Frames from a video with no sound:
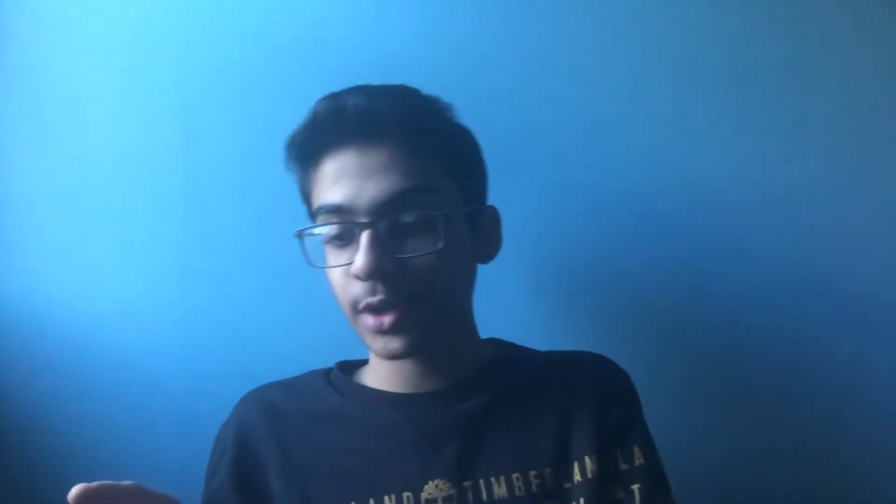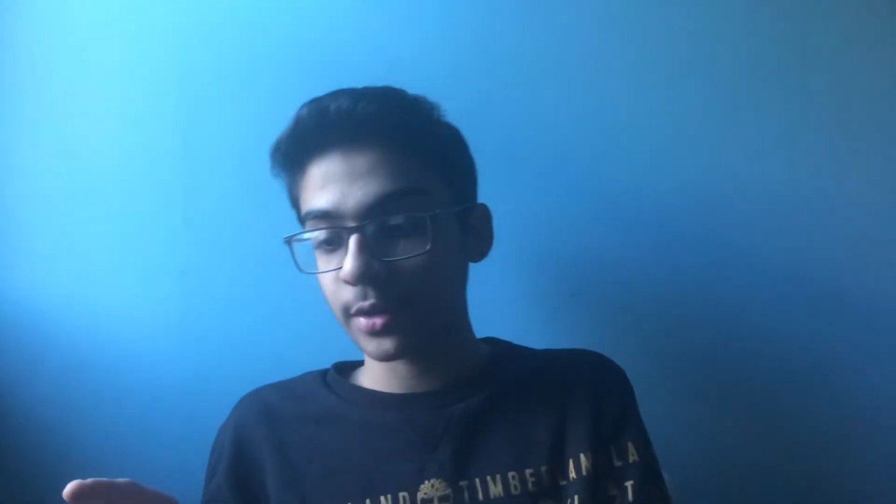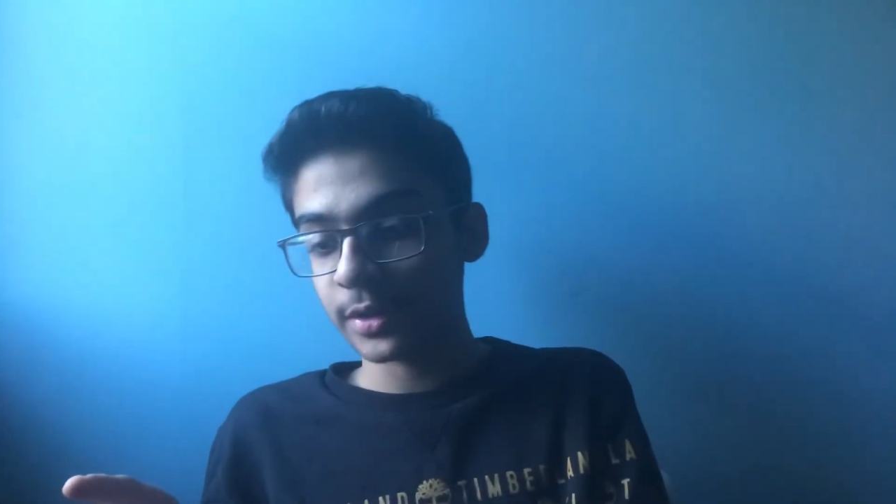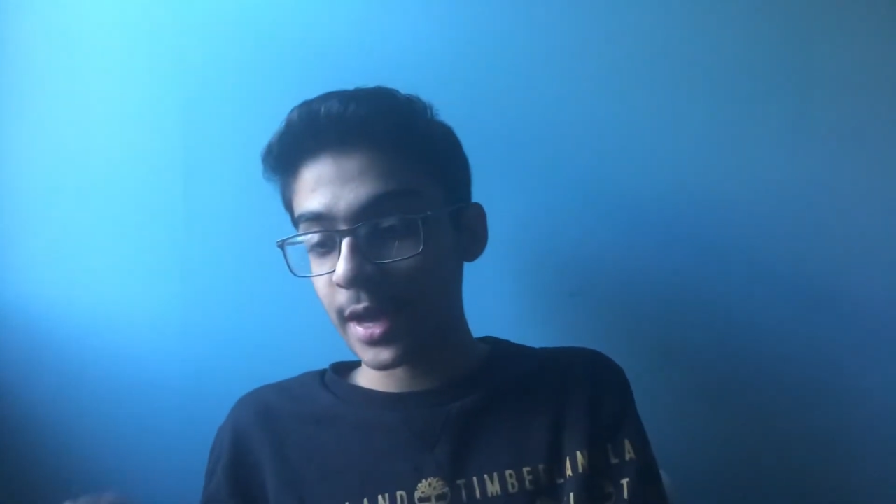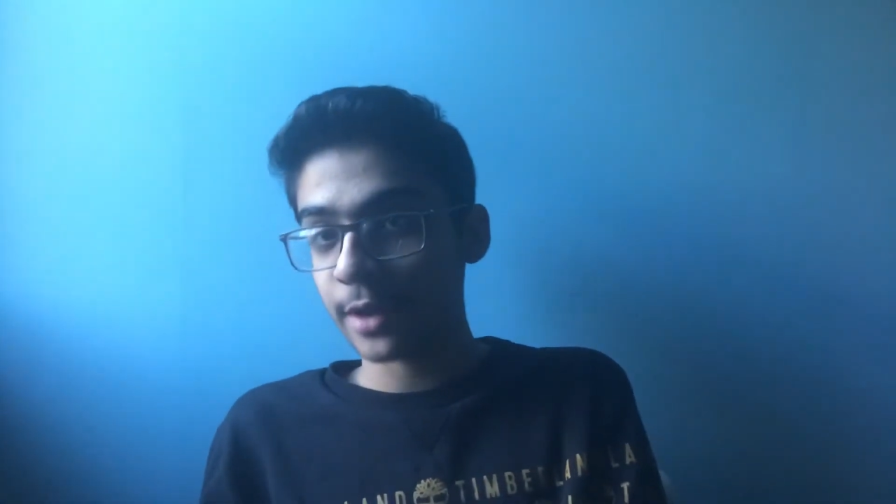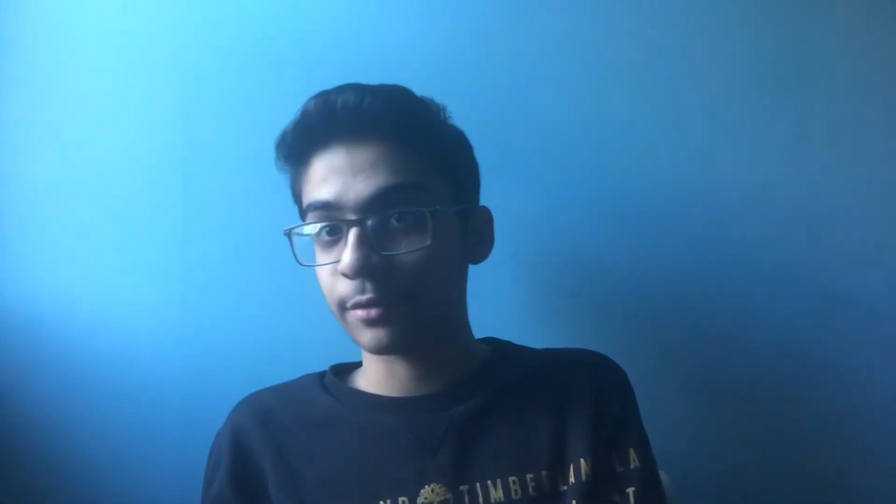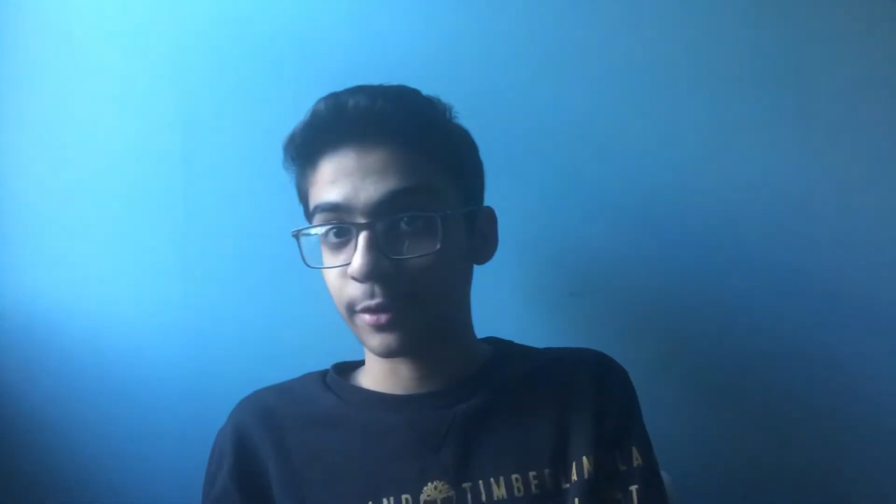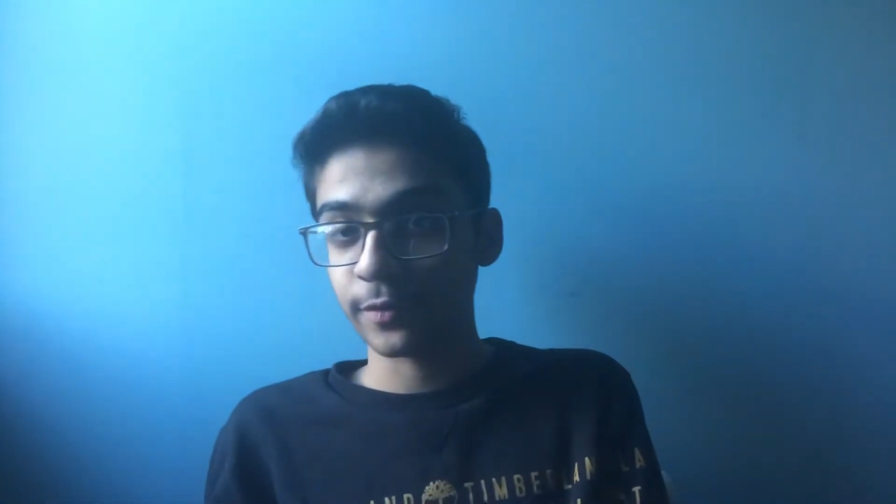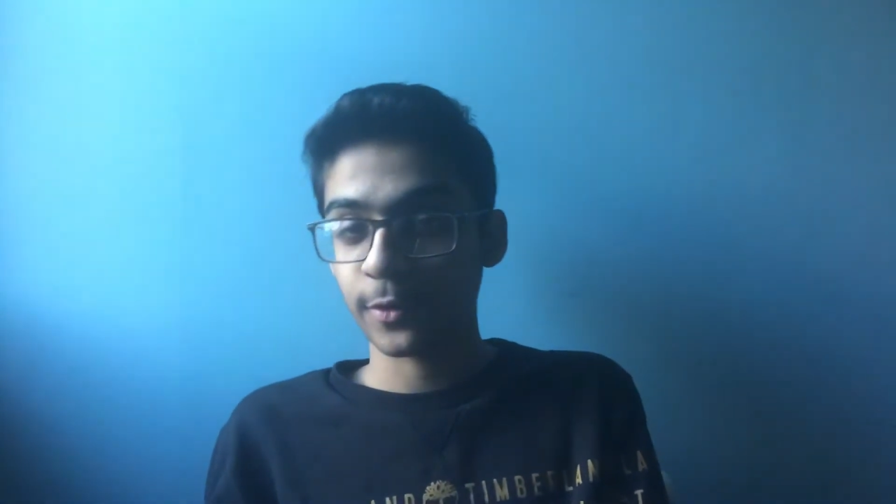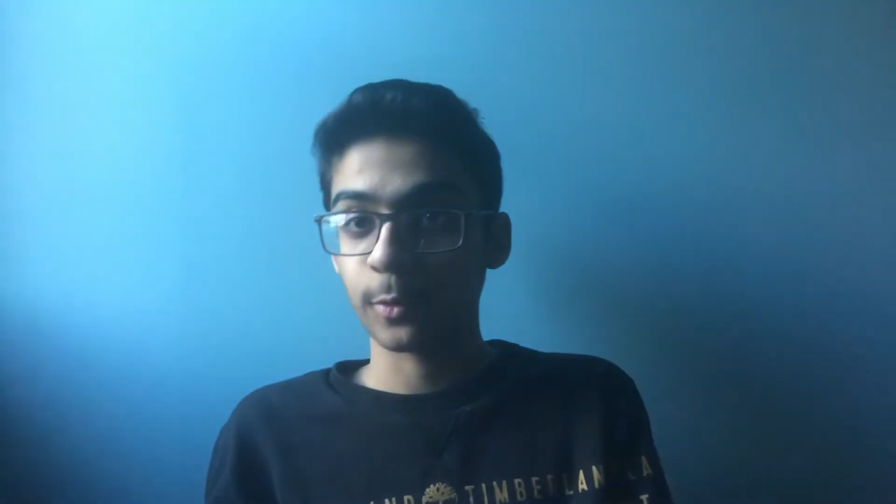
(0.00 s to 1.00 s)
on the
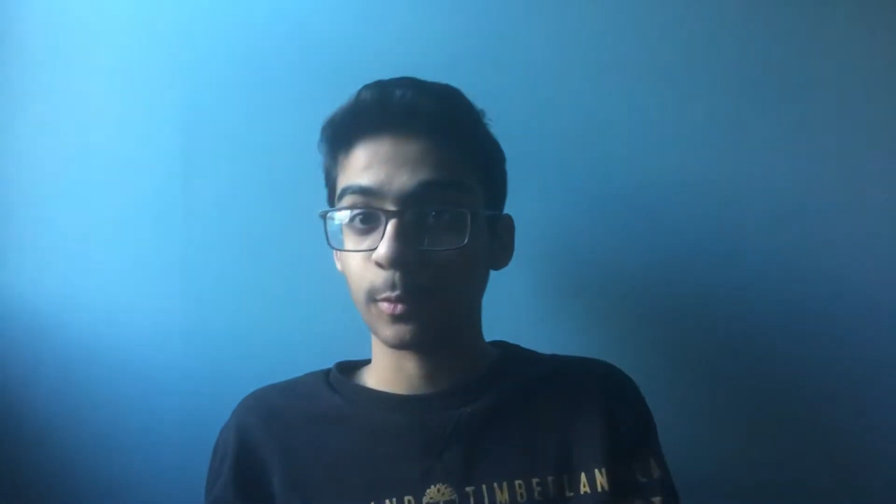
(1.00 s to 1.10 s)
Android phone,